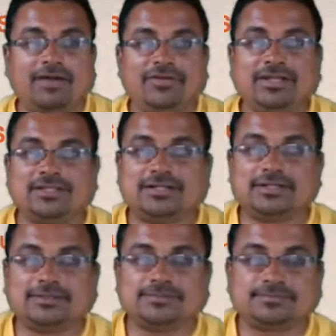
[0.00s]
having
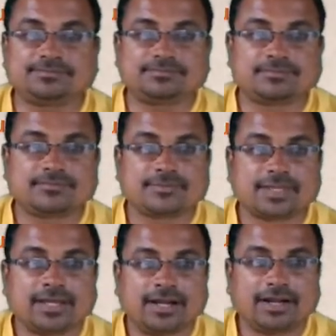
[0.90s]
the
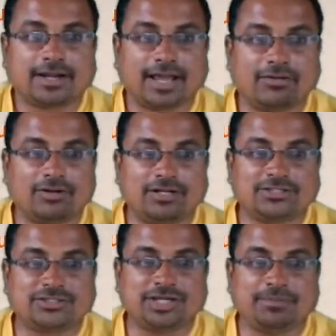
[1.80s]

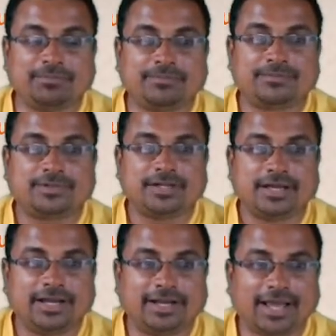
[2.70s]
triangular shape,
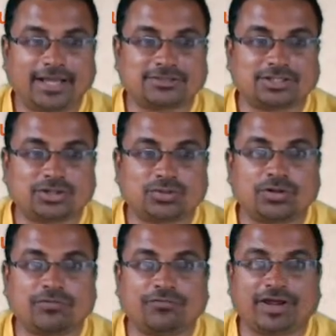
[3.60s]
it has the
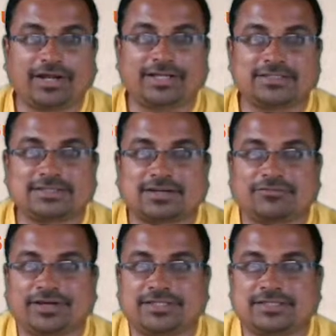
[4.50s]
two refracting
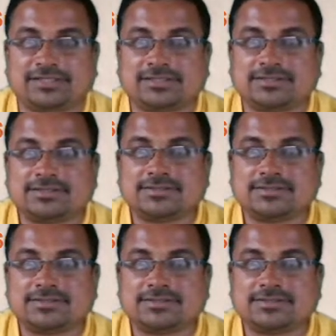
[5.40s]
surface,